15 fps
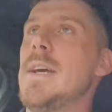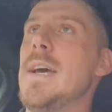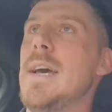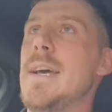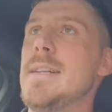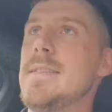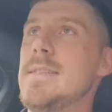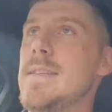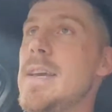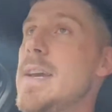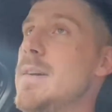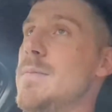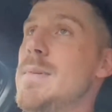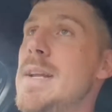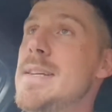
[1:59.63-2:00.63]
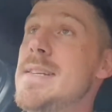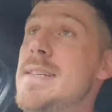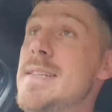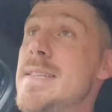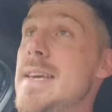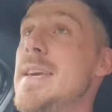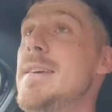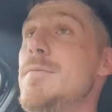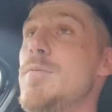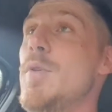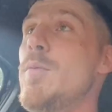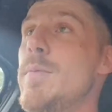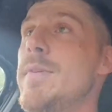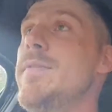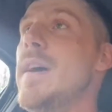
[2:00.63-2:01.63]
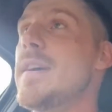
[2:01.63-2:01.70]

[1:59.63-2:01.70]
And yeah, let's see what we've